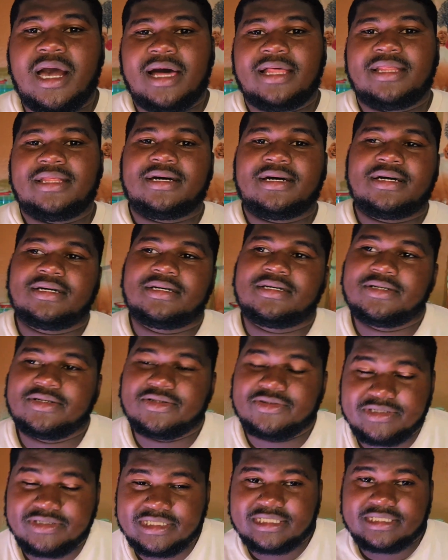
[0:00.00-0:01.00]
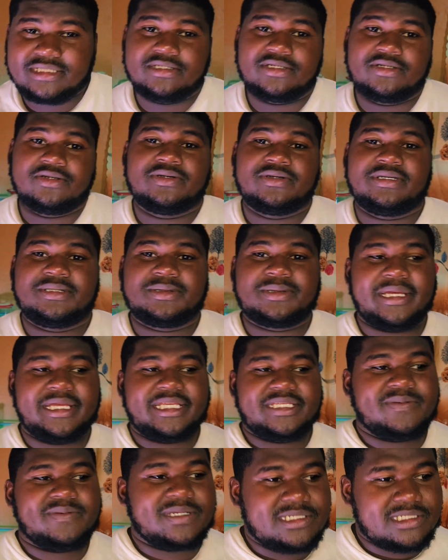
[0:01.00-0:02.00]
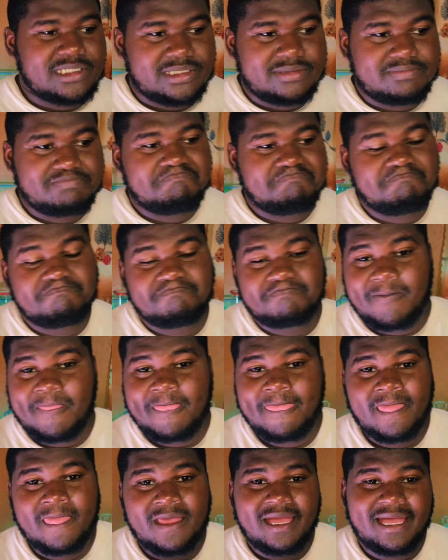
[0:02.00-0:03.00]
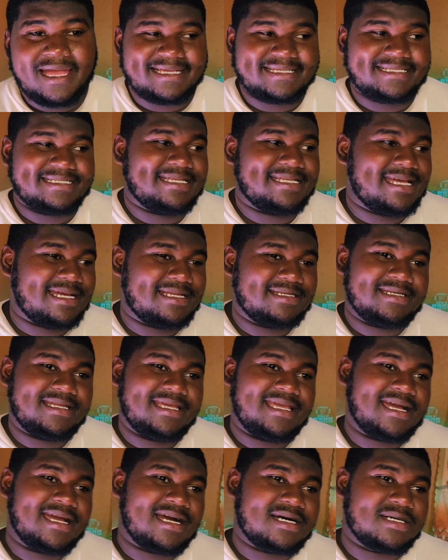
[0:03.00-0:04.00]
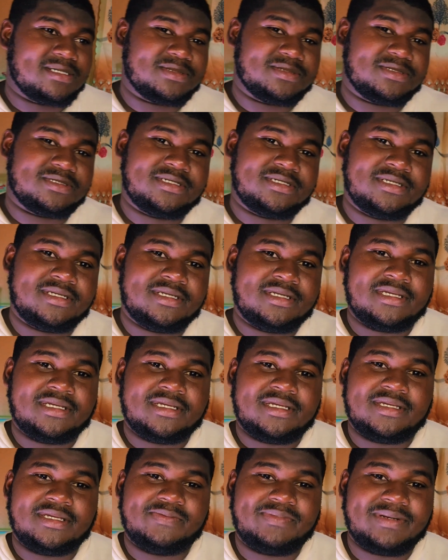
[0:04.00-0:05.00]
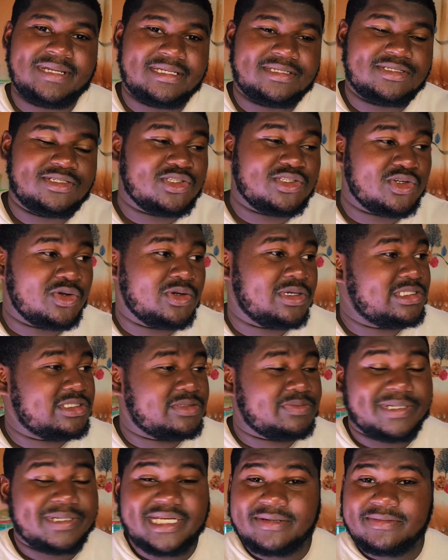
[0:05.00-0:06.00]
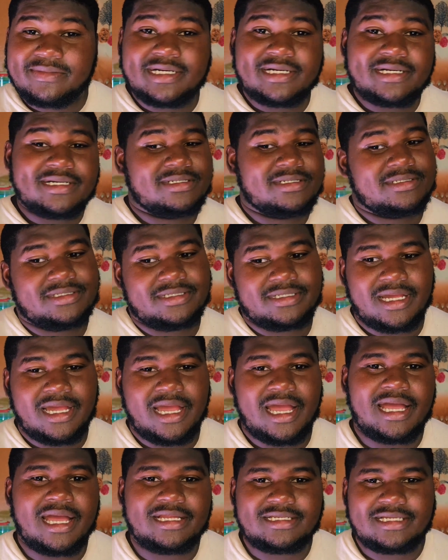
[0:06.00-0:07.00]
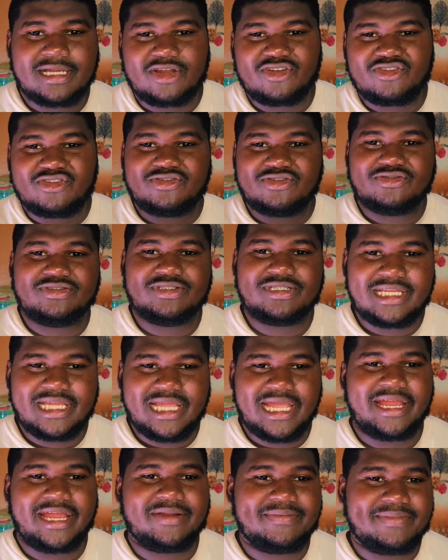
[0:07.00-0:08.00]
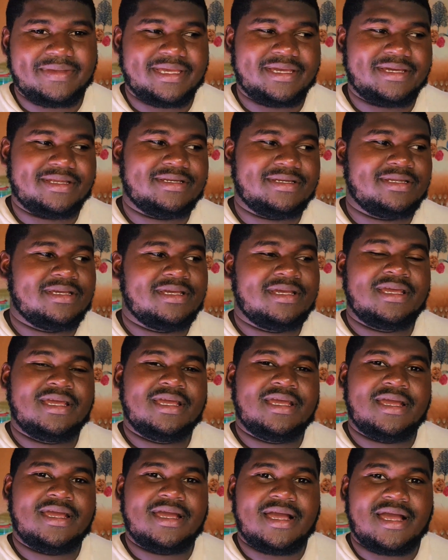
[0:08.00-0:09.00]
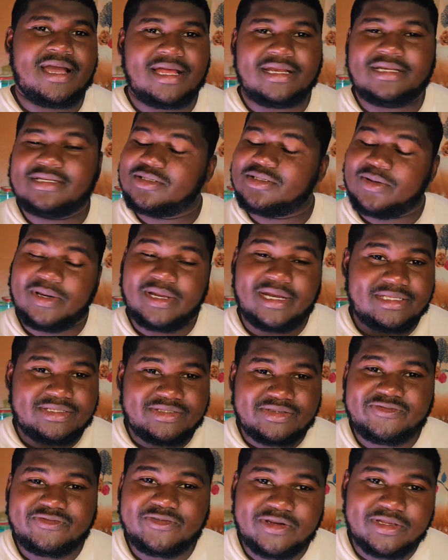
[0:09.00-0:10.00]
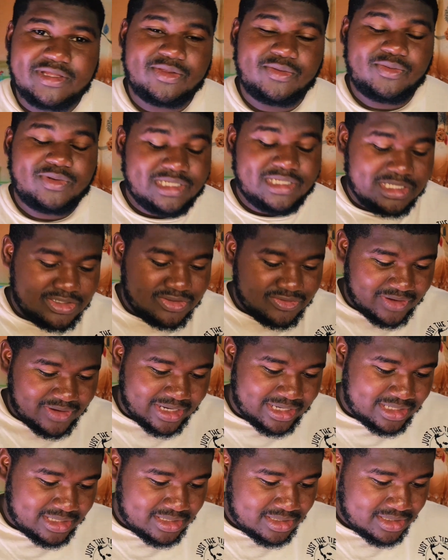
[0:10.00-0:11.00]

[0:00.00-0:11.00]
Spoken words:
other reason now is for expansion. I see that they have plans to go into Panama and around the Caribbean and so on and so forth, which is fine.